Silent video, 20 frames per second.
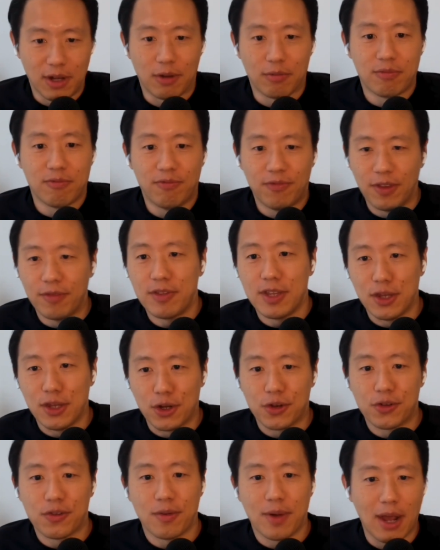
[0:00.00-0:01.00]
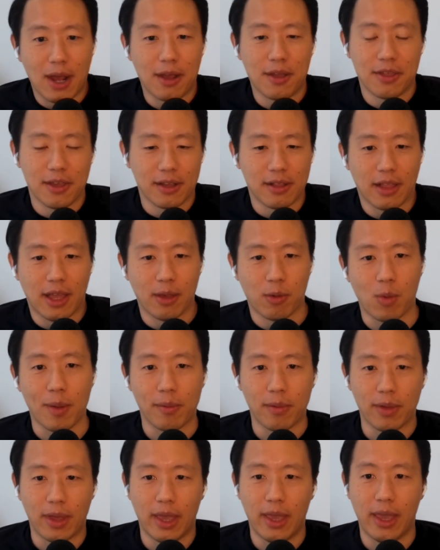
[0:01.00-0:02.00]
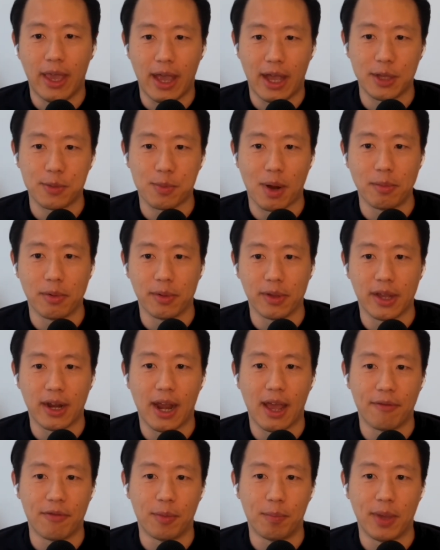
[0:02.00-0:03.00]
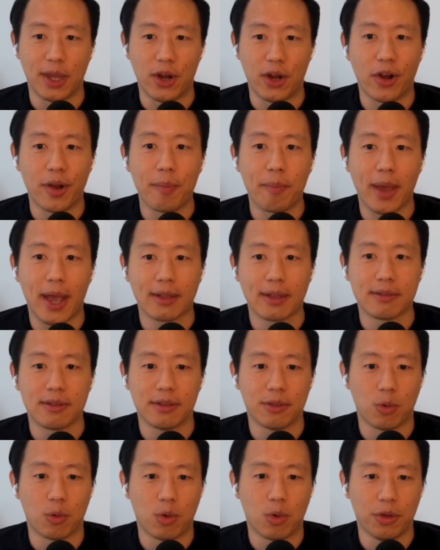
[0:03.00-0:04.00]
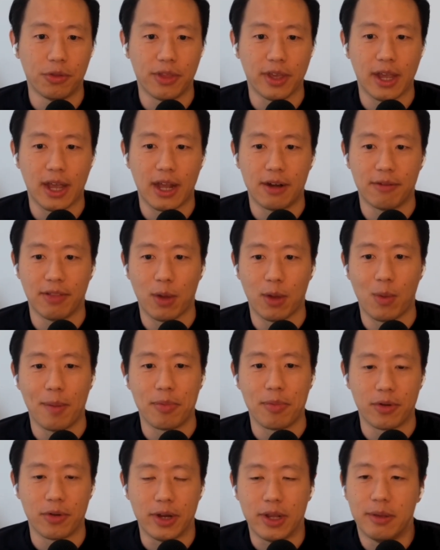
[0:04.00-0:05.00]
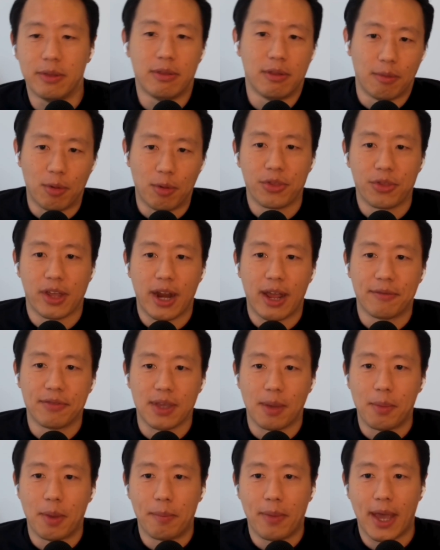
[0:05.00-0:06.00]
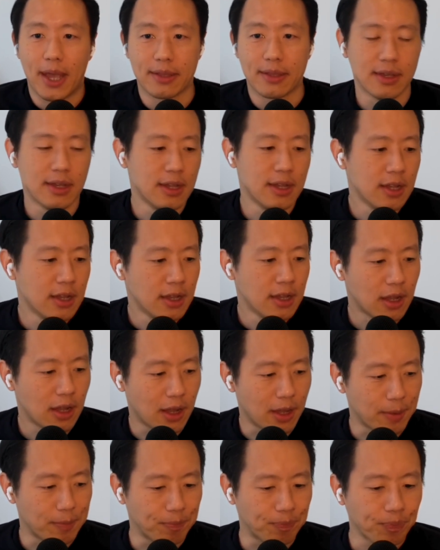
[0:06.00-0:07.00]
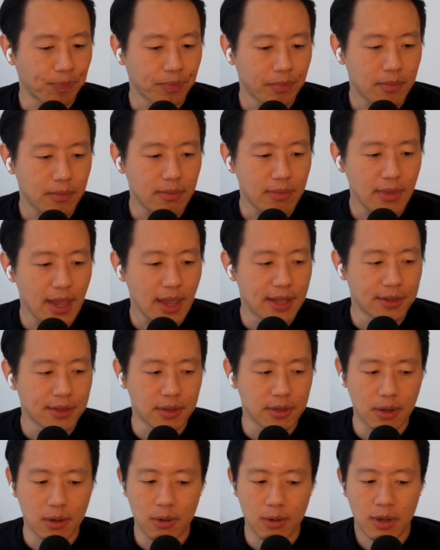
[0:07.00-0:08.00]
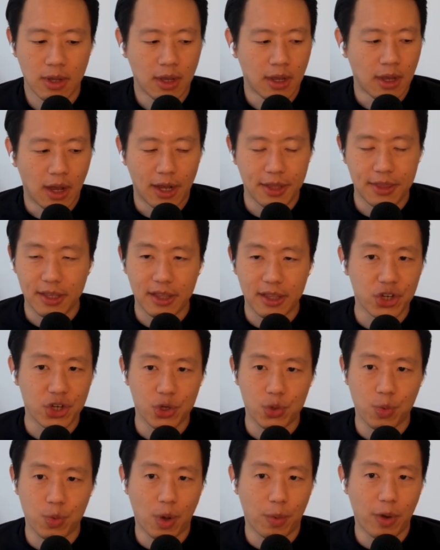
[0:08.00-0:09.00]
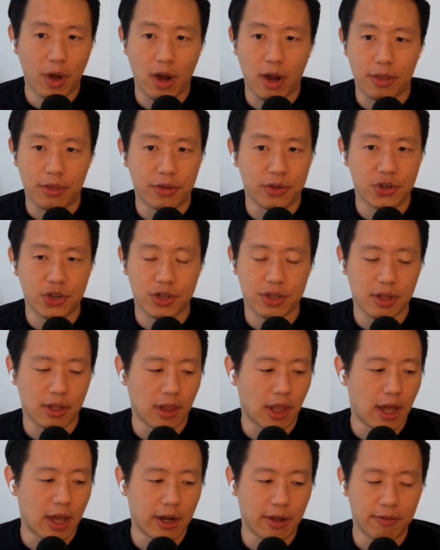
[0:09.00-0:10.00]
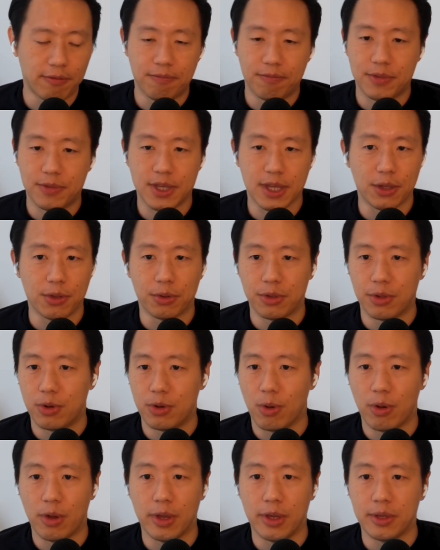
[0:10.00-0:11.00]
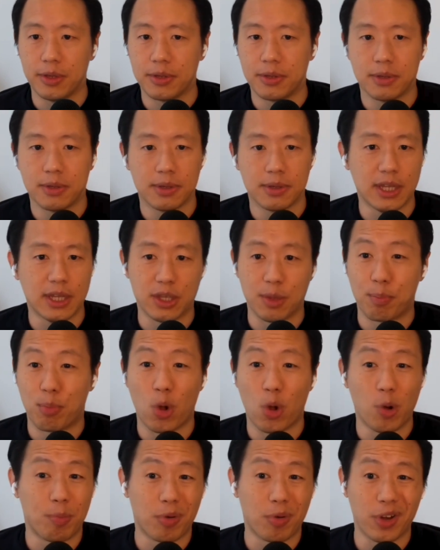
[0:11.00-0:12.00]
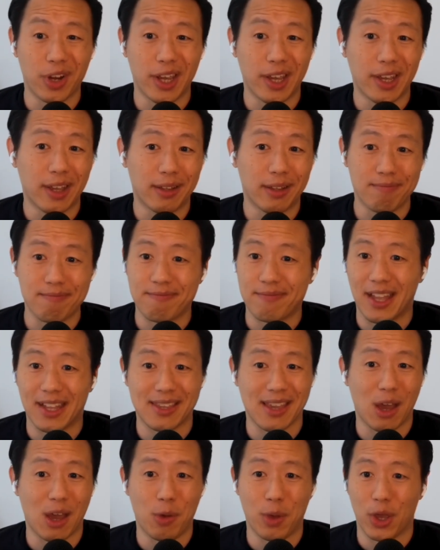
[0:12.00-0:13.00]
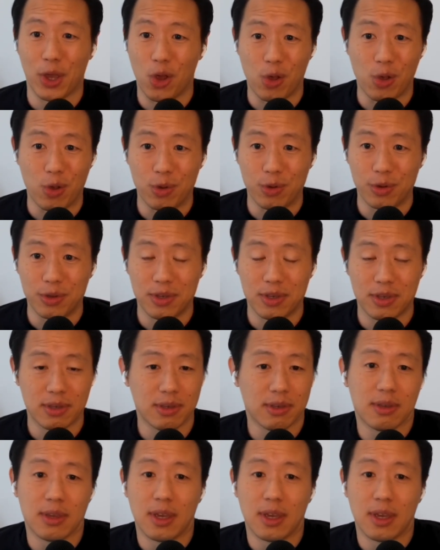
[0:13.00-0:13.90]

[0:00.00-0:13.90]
15 years from now, I think like AI is probably going to have a bigger impact on the world than kind of like Web3. They're both going to have some impact. And so I think that's just where we are. There's just a lot of signal to noise. It's appropriate. That's how it goes.